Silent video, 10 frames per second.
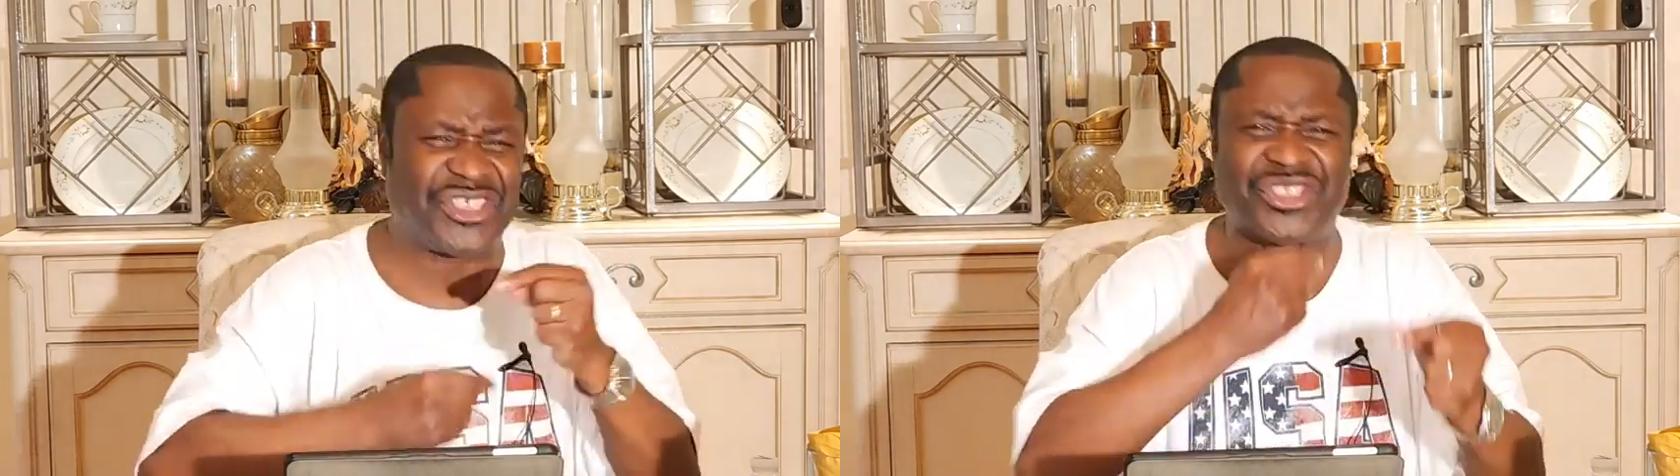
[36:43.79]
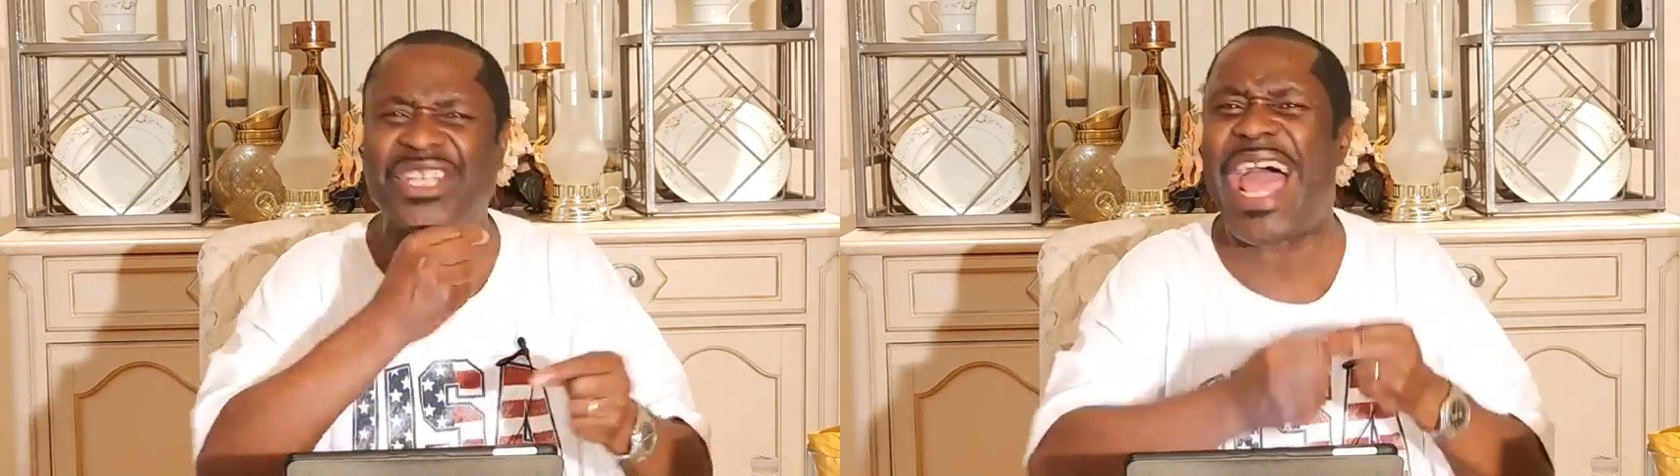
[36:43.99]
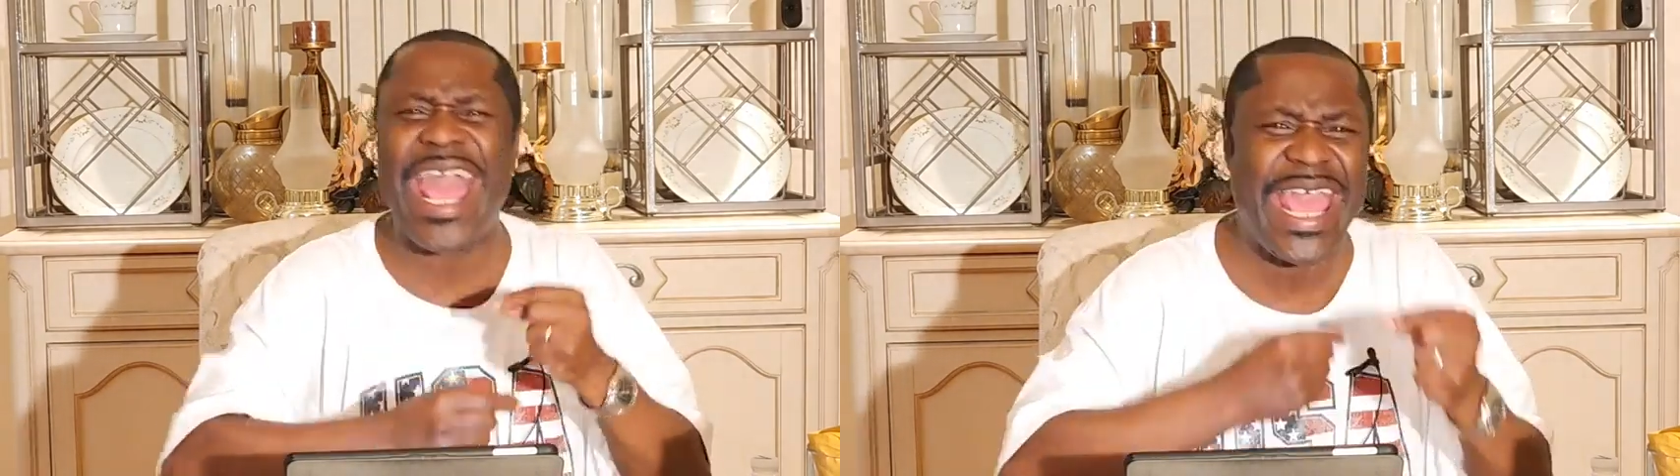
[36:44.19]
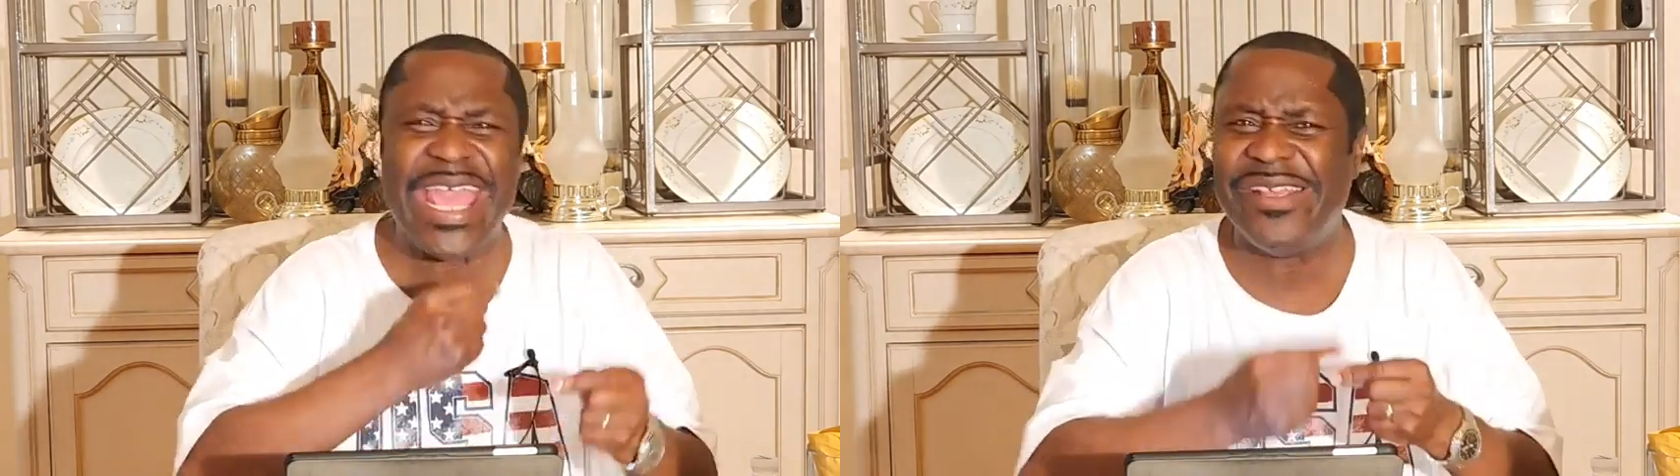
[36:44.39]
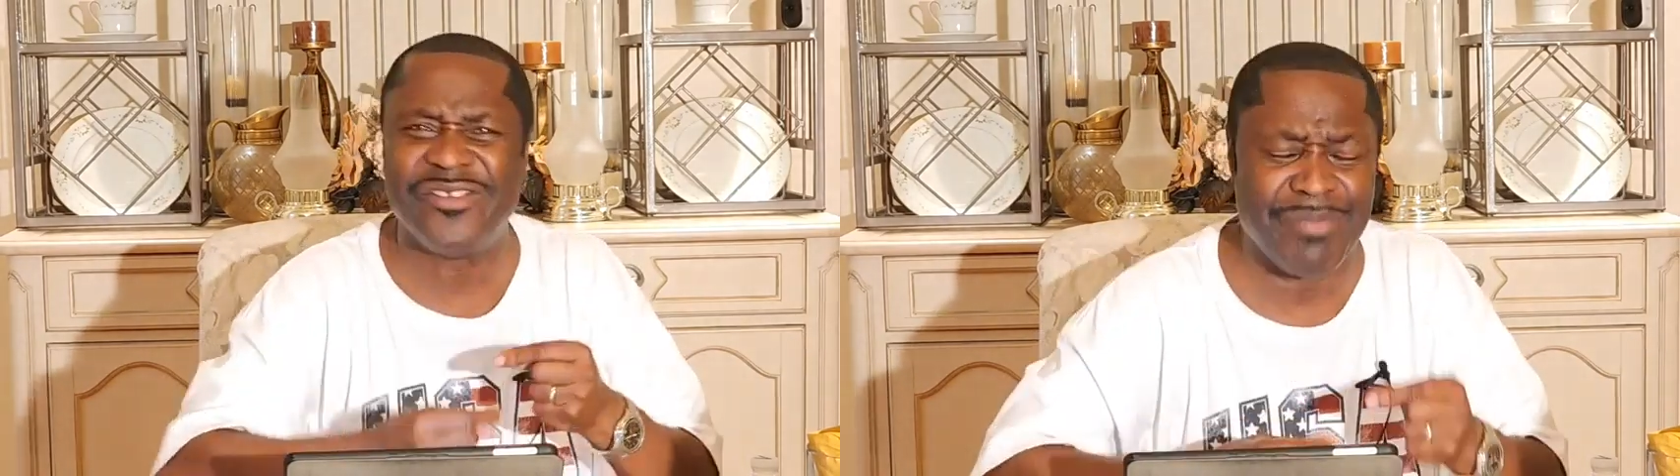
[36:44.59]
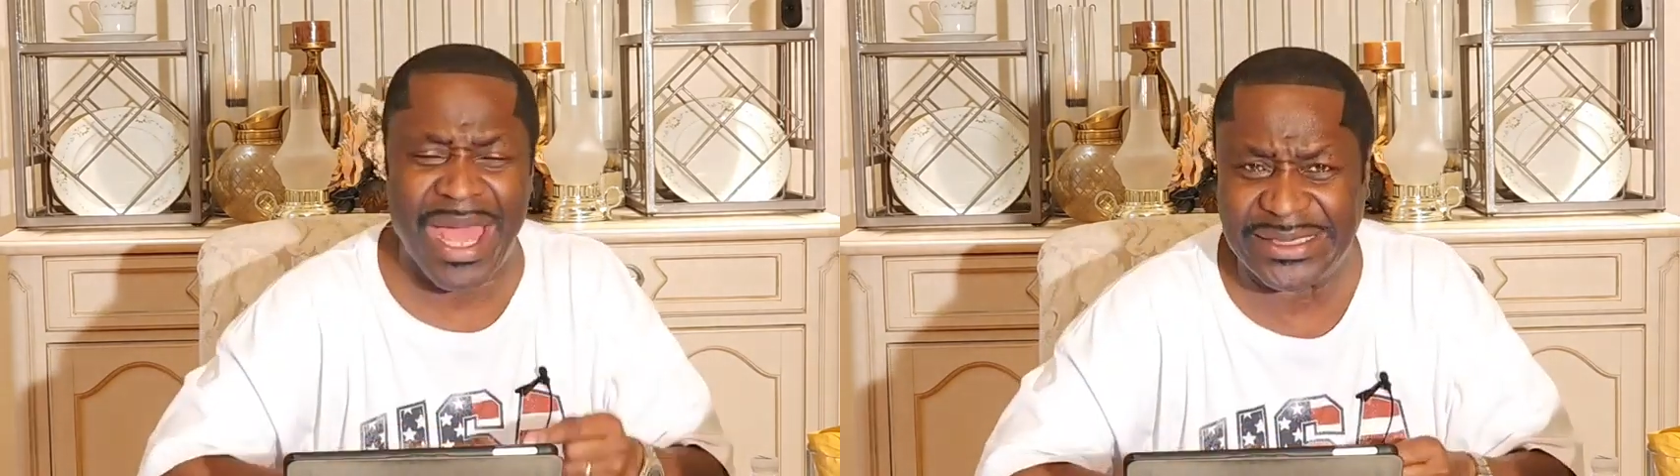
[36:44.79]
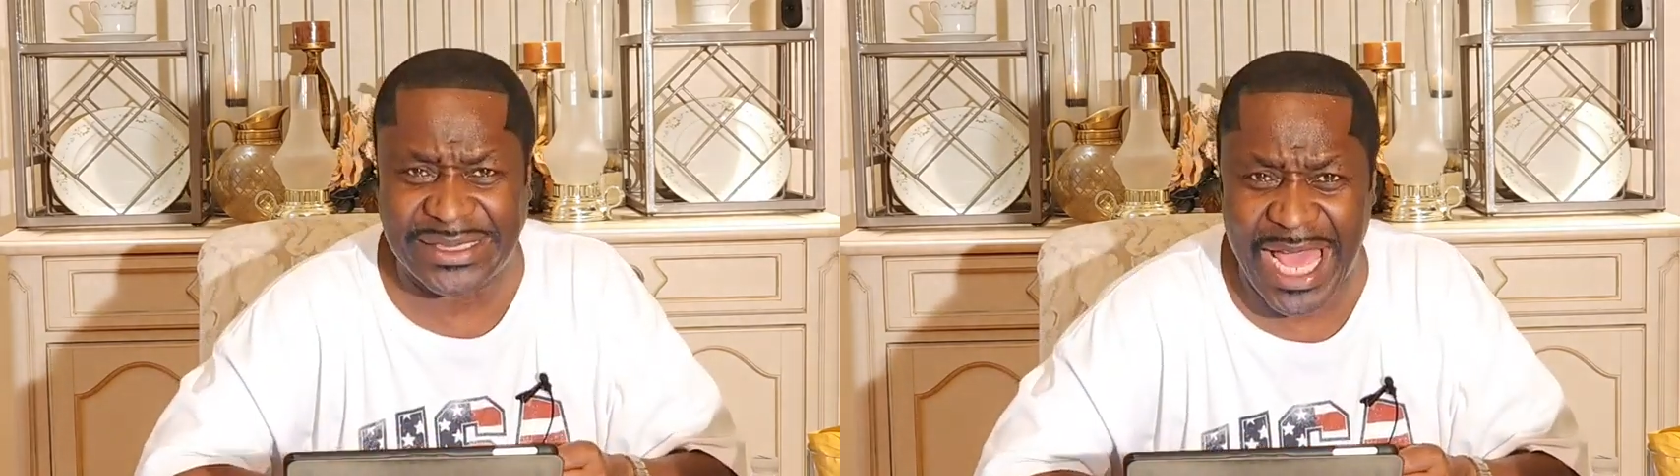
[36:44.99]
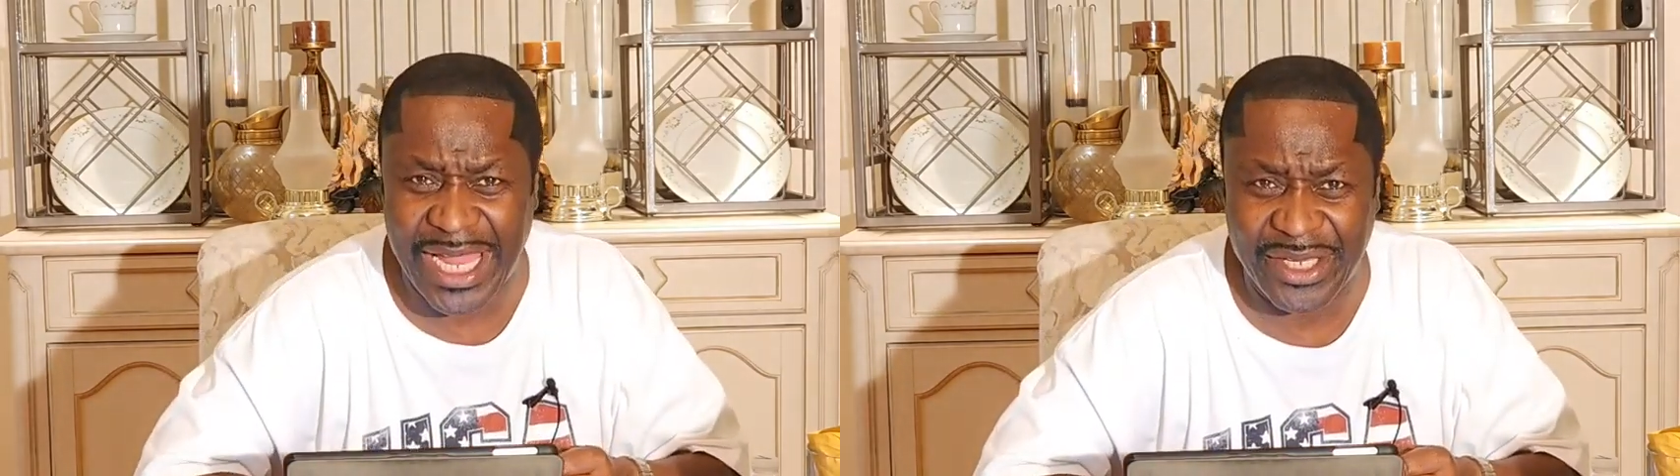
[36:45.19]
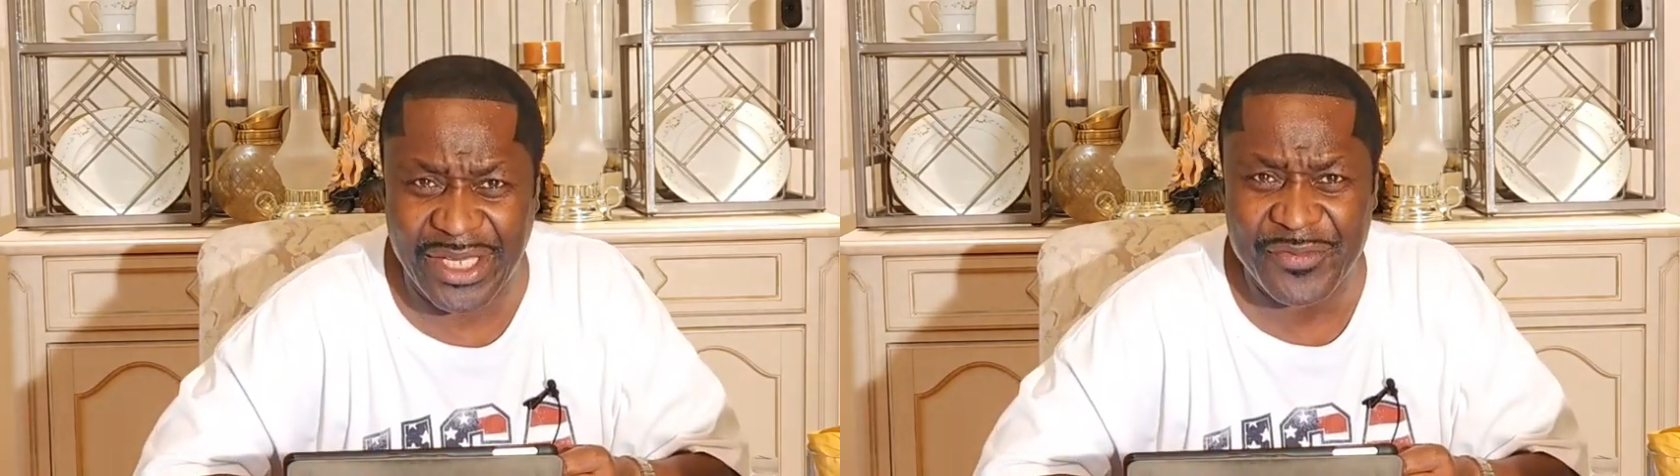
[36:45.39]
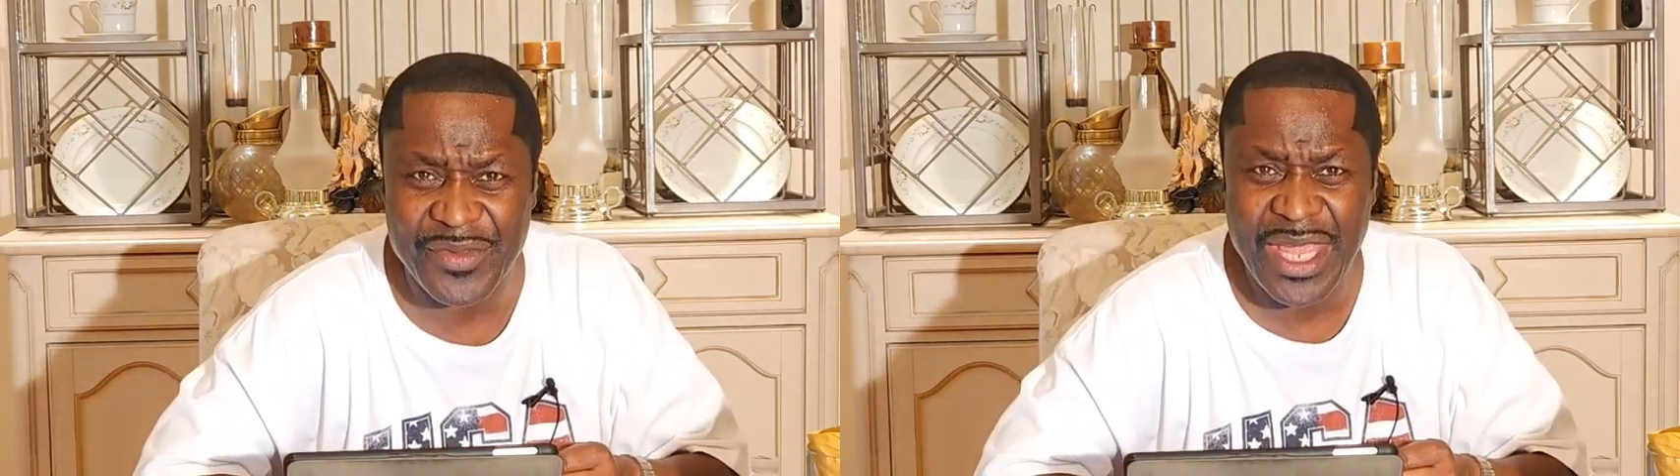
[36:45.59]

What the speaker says: slave's mentality